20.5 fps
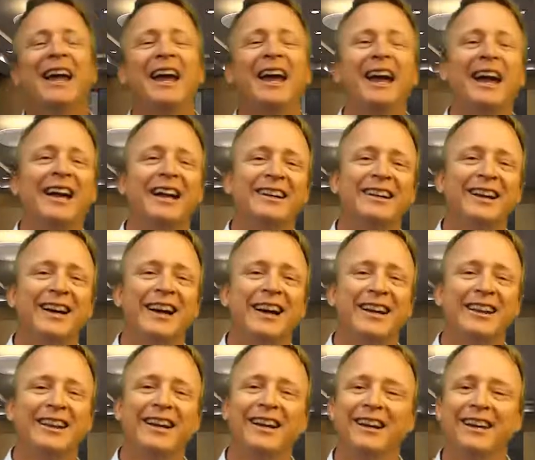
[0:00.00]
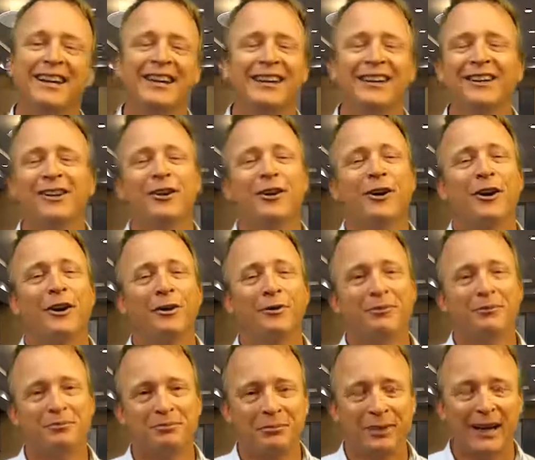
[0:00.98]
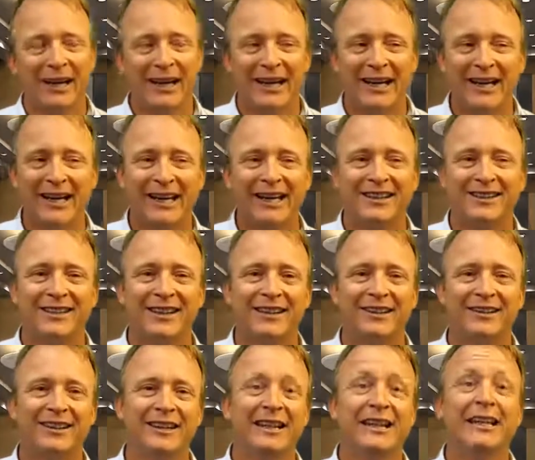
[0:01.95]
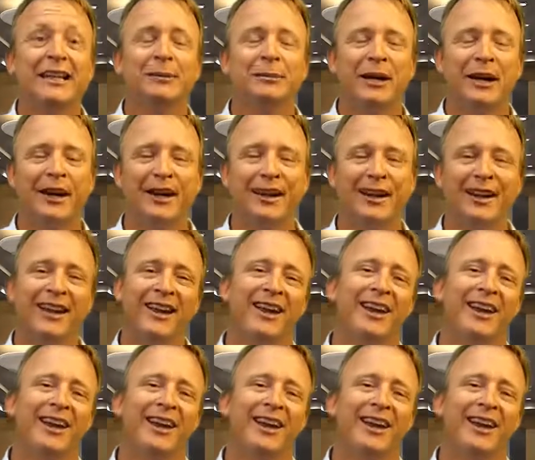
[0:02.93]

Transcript: and uh, they, he didn't call, but he sent an email.